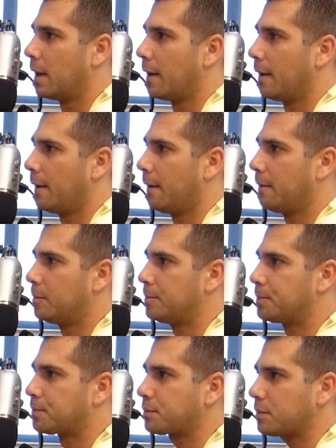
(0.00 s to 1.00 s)

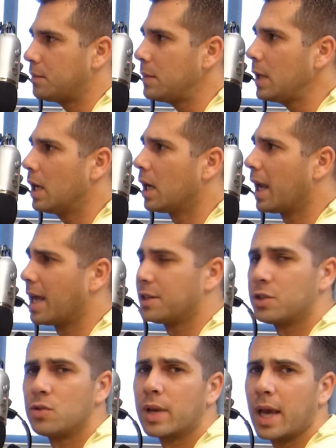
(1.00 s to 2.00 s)
Um,
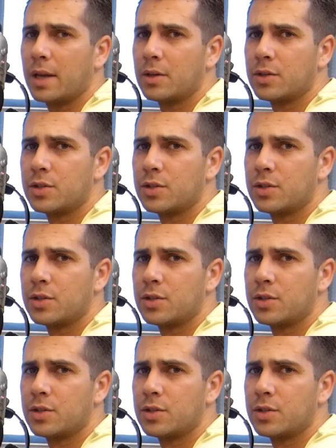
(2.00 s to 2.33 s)
LEDs you can